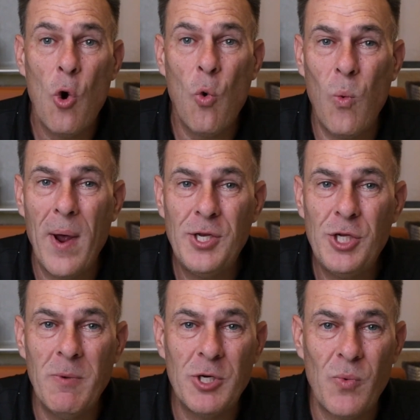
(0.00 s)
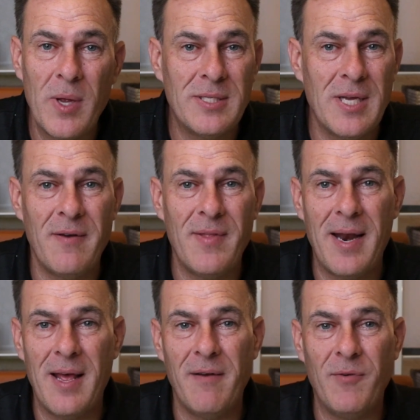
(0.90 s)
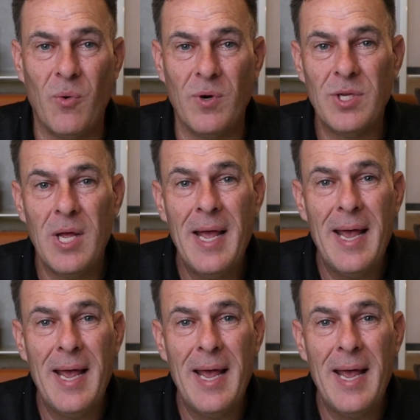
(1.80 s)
way too much rent inside of that head of yours,